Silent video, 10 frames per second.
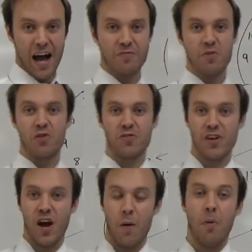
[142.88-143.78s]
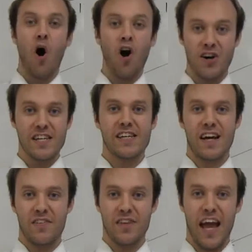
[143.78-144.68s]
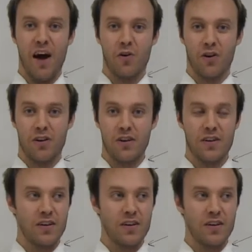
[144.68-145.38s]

I've moved a part of the hour